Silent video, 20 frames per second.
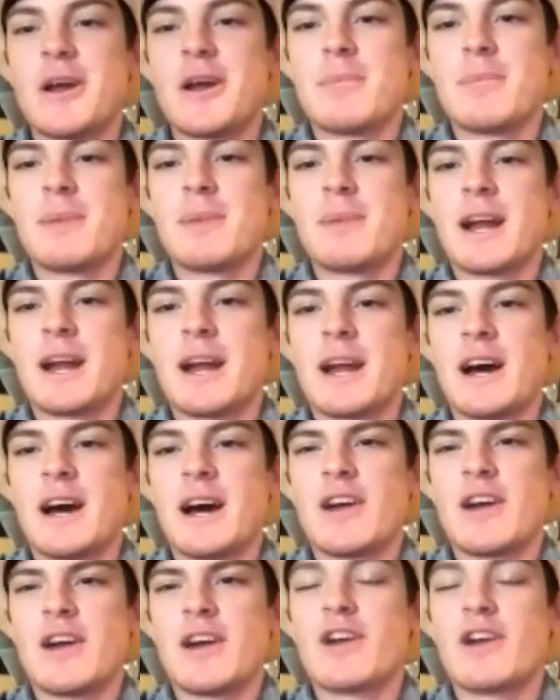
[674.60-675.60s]
But
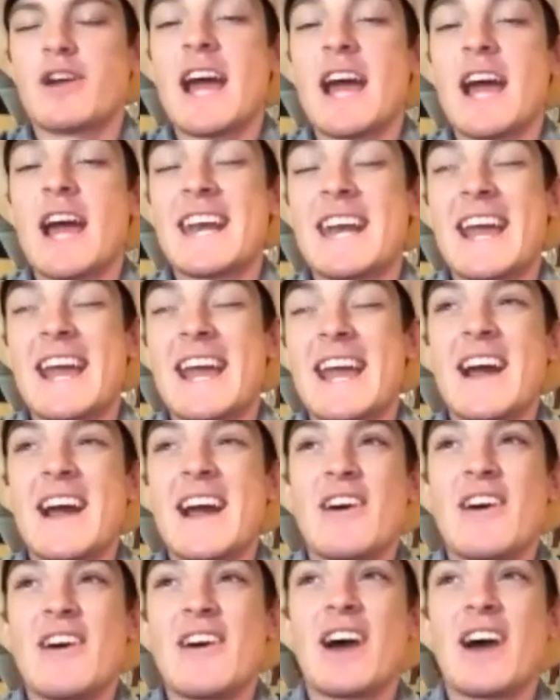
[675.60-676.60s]
right
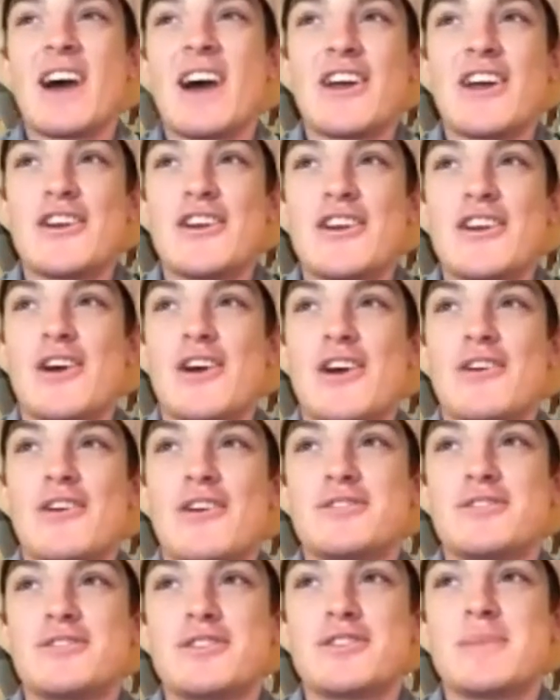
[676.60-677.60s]
now, I don't know of
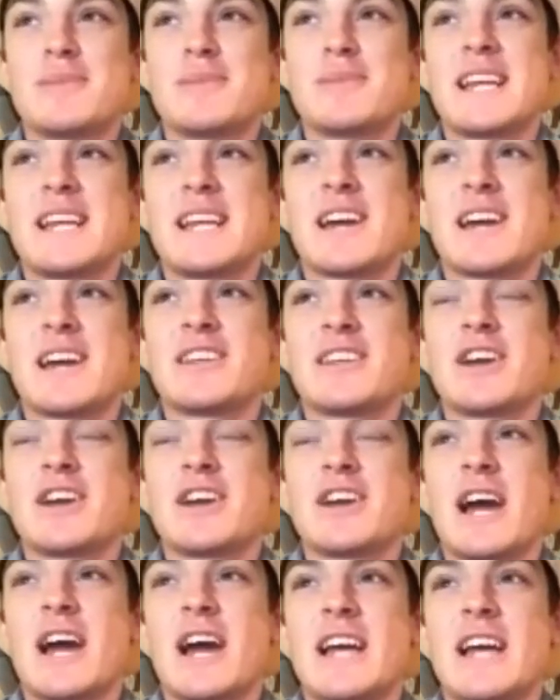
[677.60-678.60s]
too many other
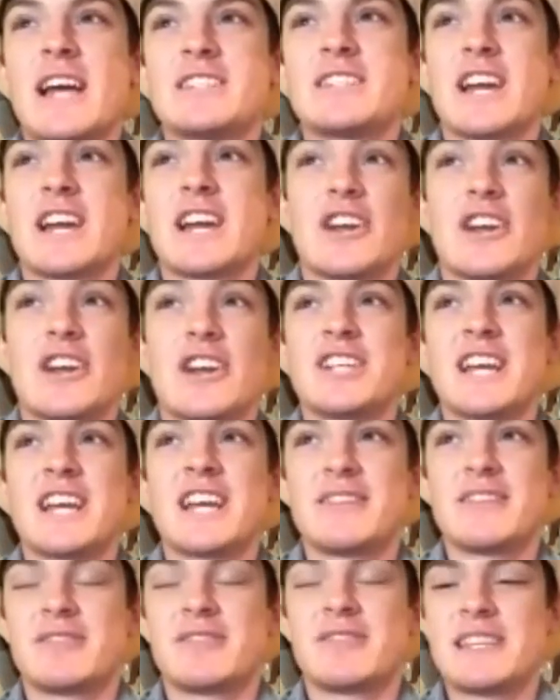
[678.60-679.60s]
guys. I know Jake
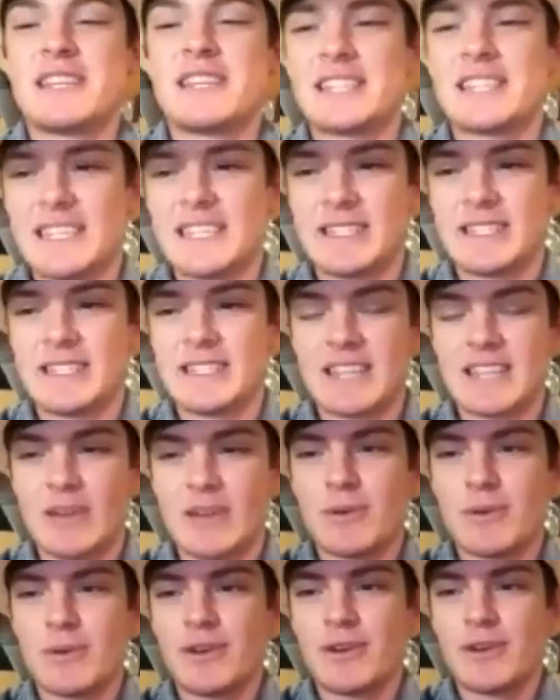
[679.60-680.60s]
Finley, the saddle
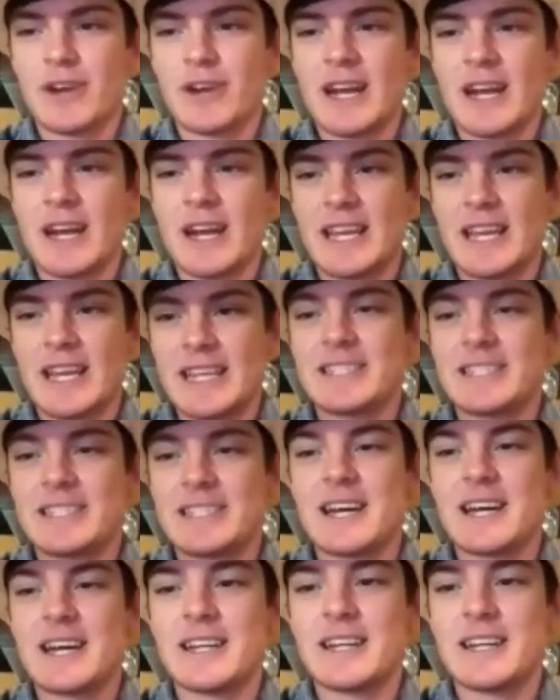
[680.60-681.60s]
bronc rider, he's
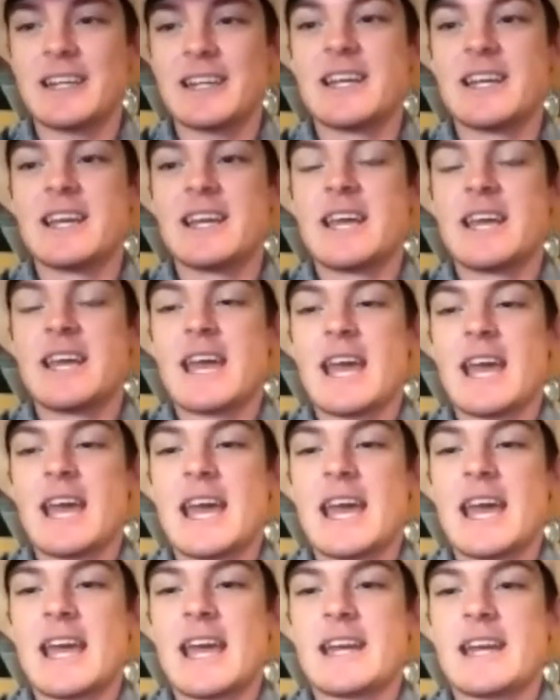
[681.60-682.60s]
done it.
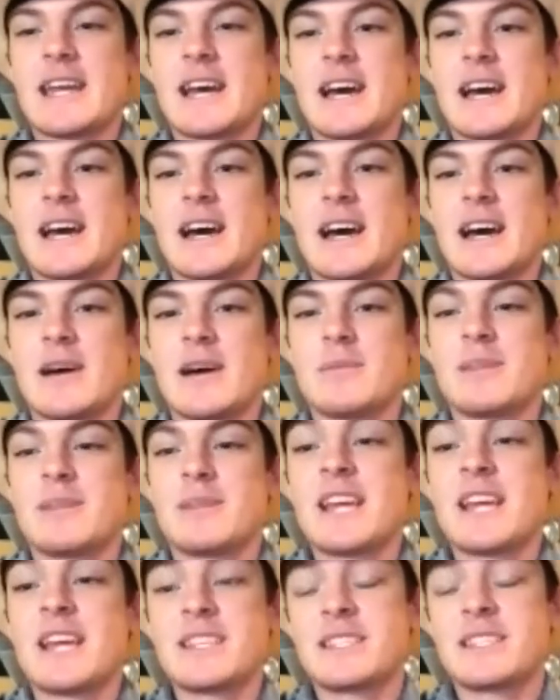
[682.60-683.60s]
And
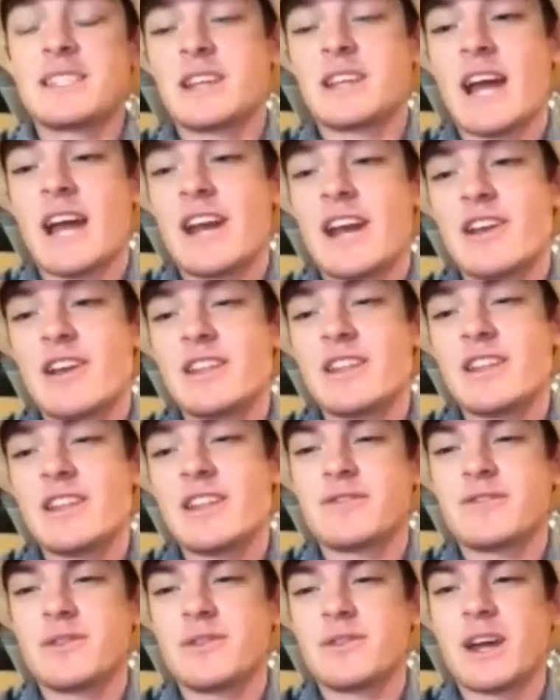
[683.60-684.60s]
I know there's a
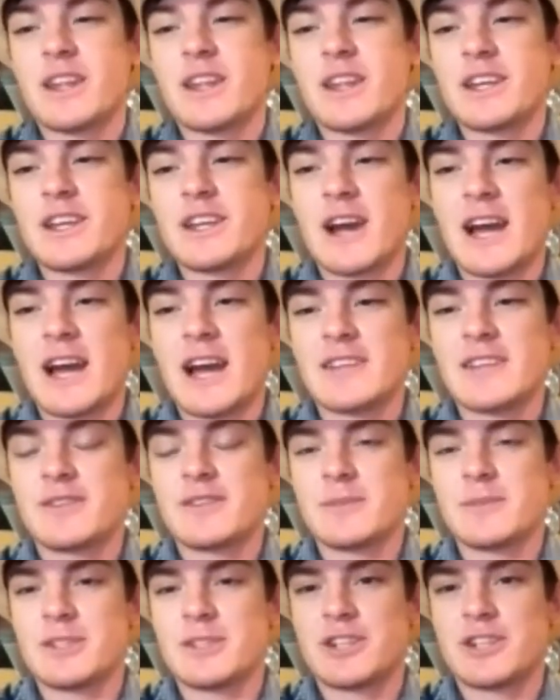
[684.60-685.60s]
few other guys
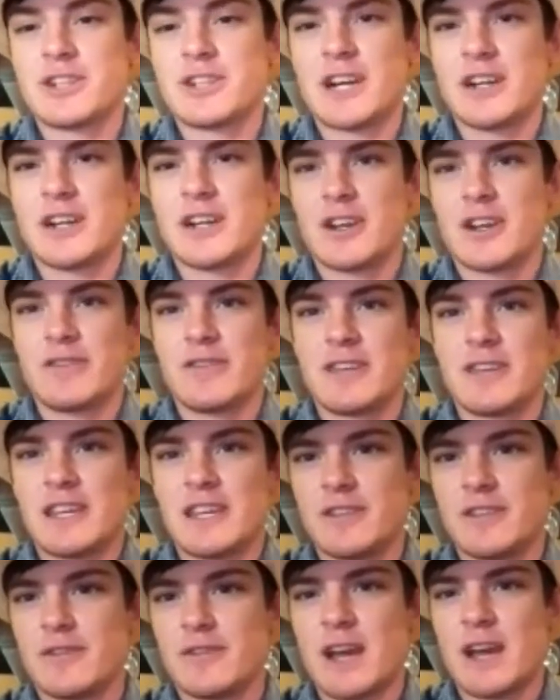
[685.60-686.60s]
from Australia over here
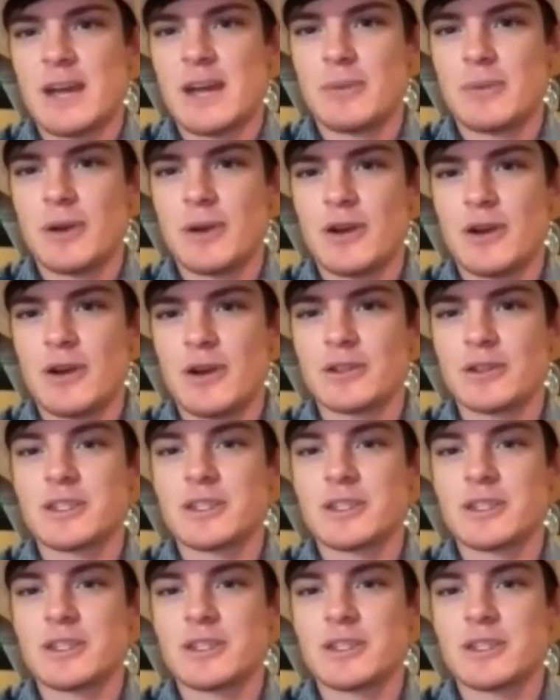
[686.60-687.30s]
that ride broncs